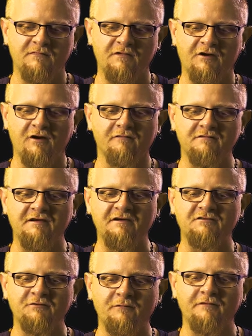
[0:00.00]
the
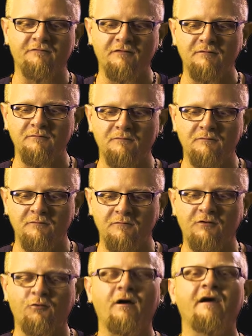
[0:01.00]
conversation went
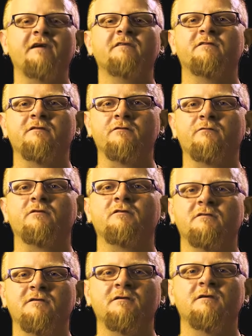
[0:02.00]
from quiet to
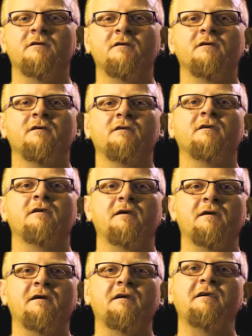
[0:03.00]
really,
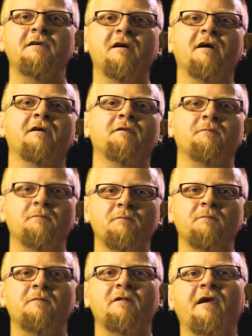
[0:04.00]
he got
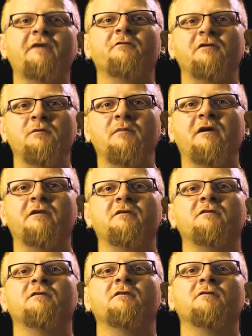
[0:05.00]
angry about
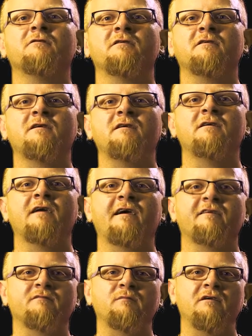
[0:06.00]
it, you know, and he
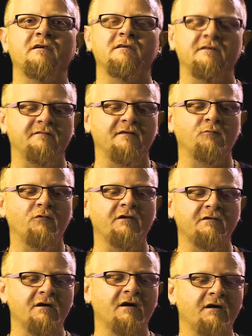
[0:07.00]
asked me, he said, what
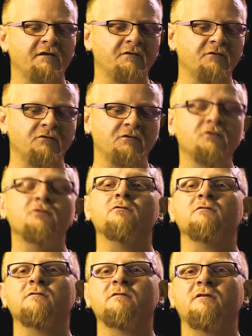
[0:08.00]
did God do to
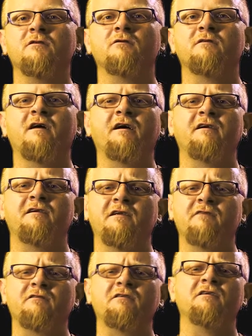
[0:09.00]
you? You know, God ain't
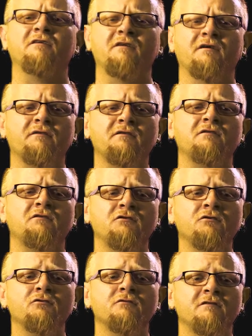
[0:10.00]
ever done nothing to
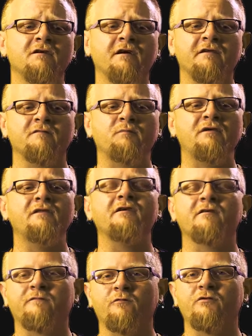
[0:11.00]
you. God has been
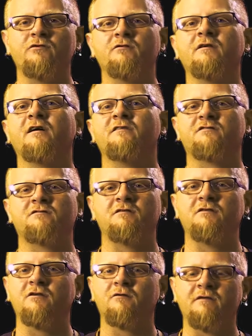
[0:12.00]
there for you. God's,
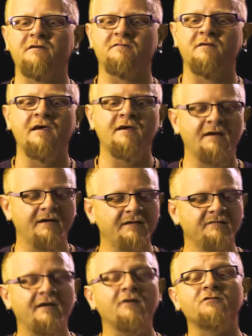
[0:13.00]
you know,
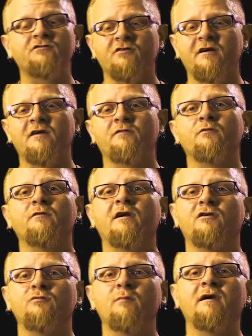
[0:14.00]
he's held your hand through
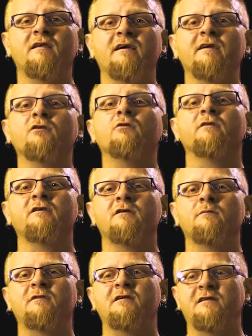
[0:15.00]
that. You may have let go of
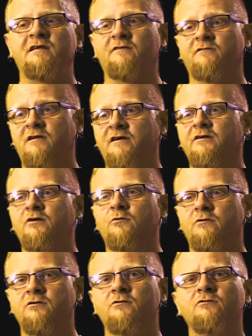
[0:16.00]
him and he never let
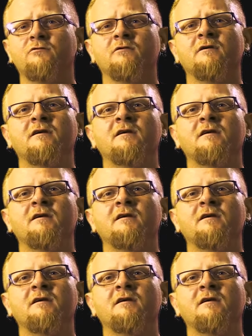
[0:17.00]
go of you.